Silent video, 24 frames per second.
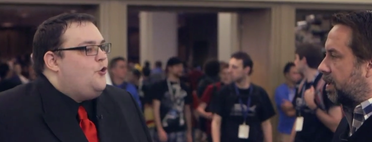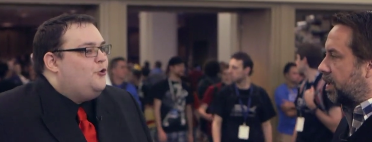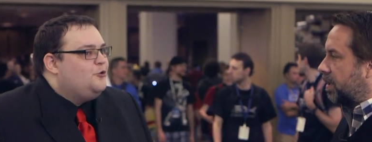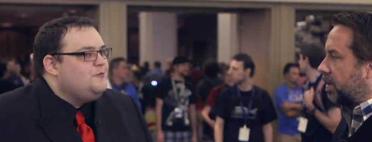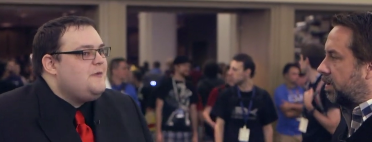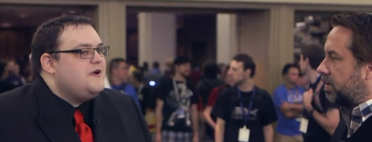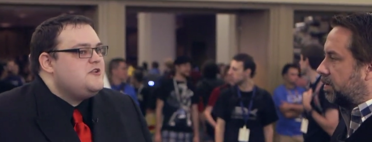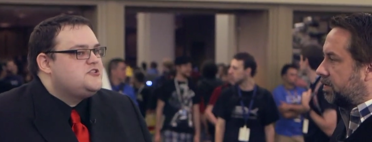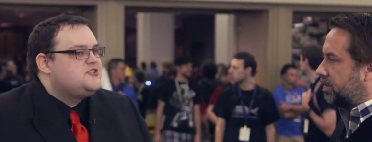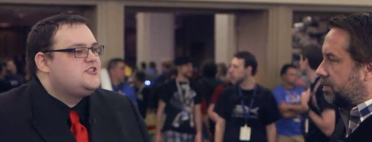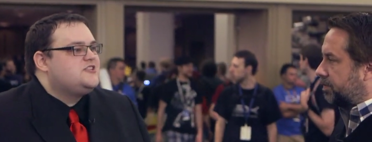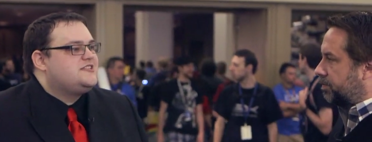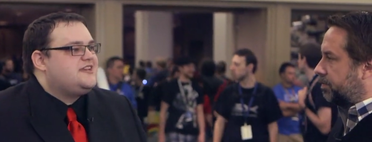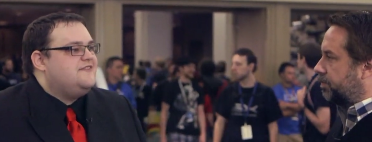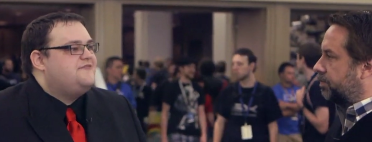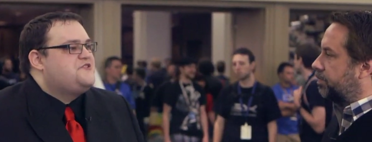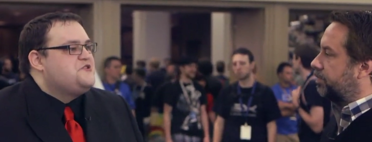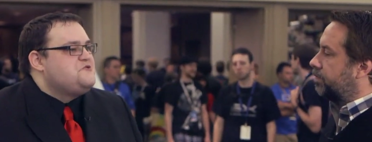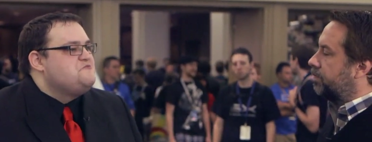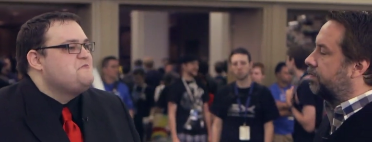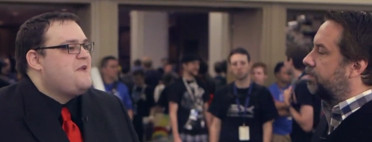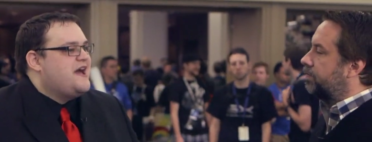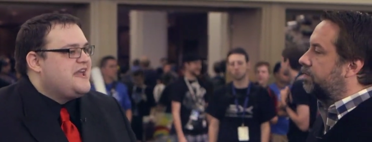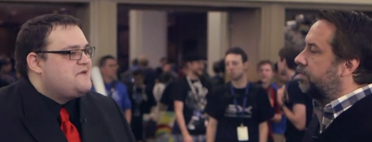Speaker 1: almost as if
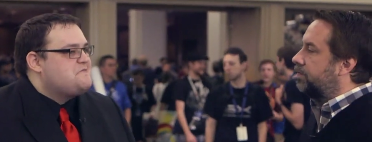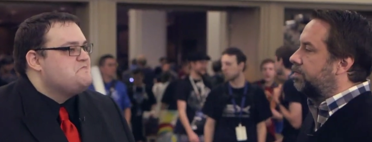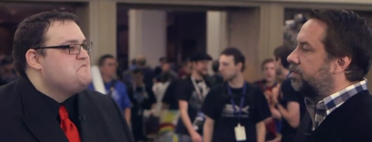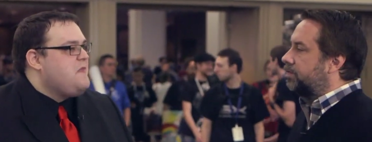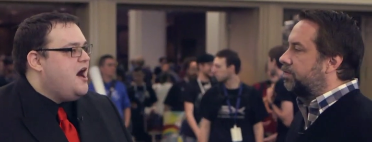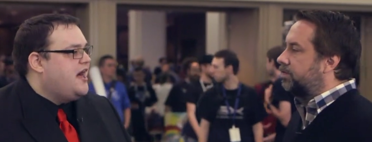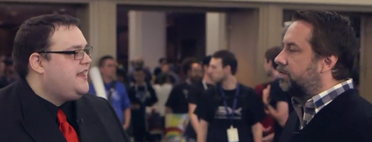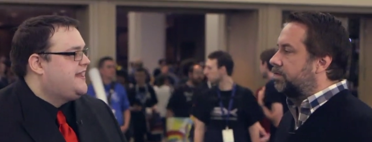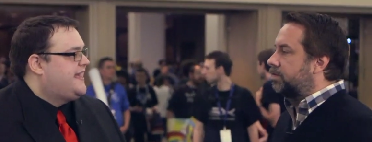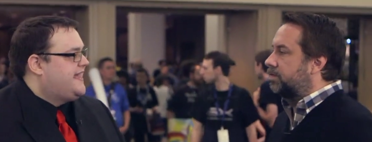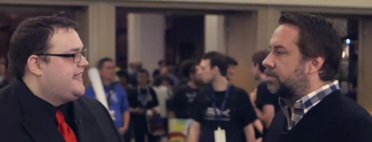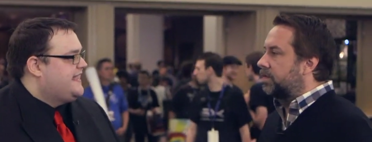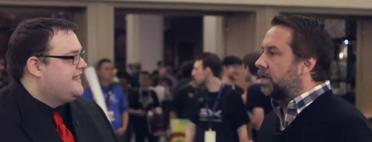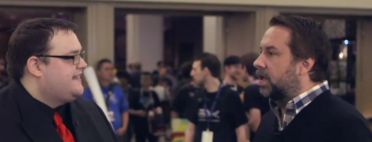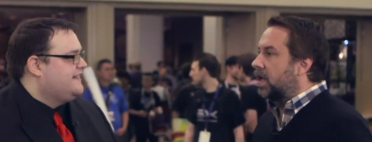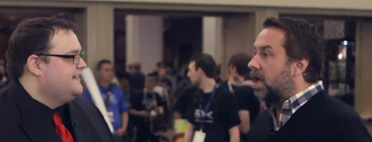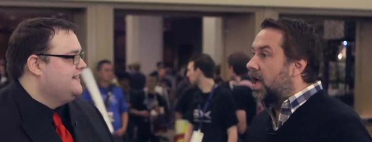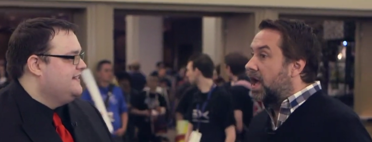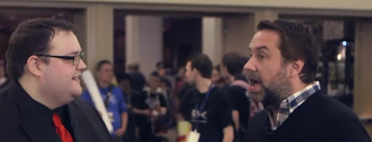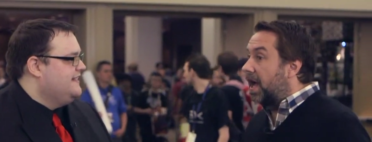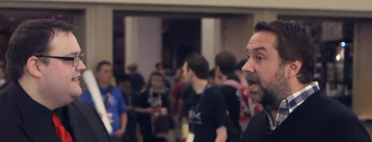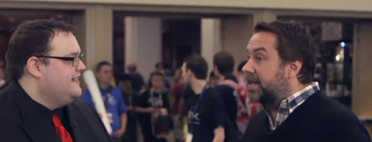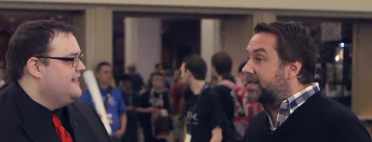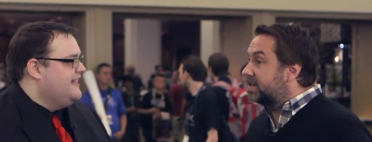you make money.
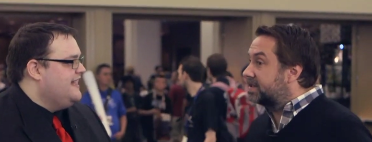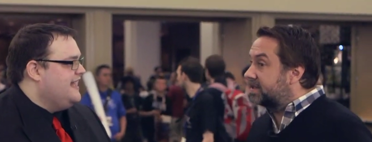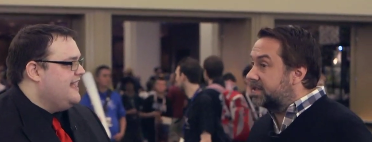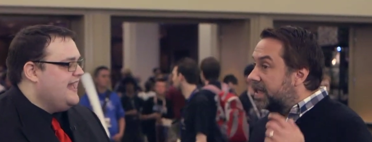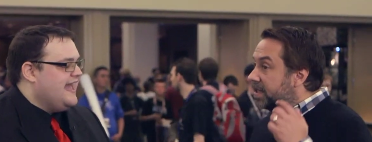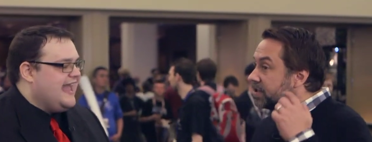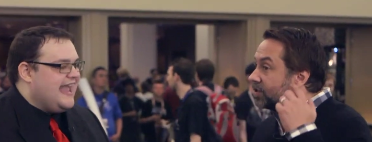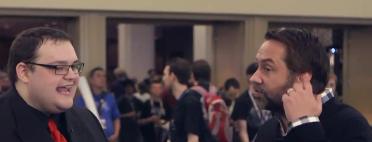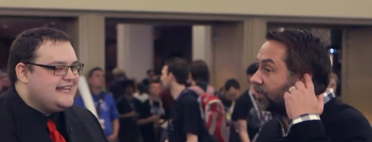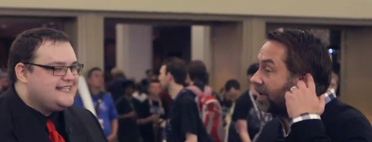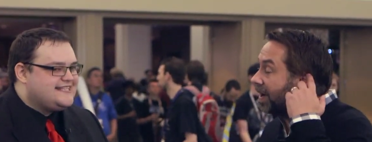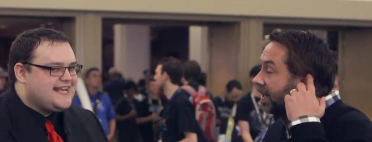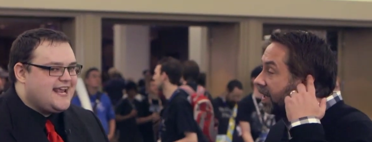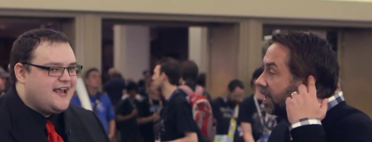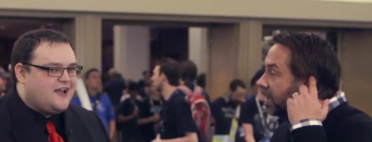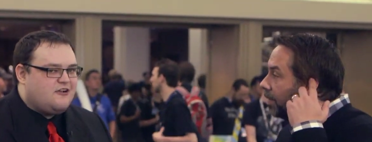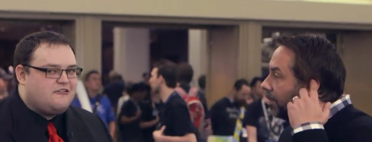It's, it's, it's random.